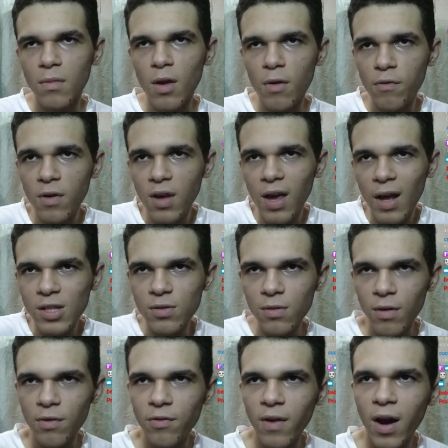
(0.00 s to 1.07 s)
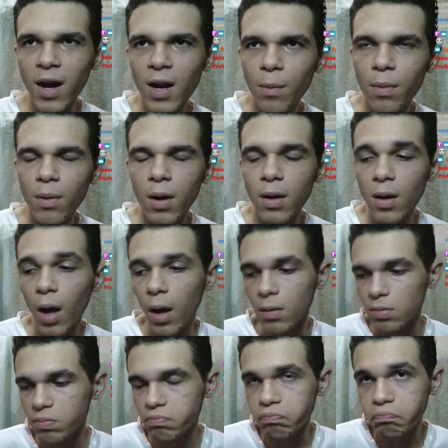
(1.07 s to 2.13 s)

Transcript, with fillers: If it gets verified, I'll be like, yeah,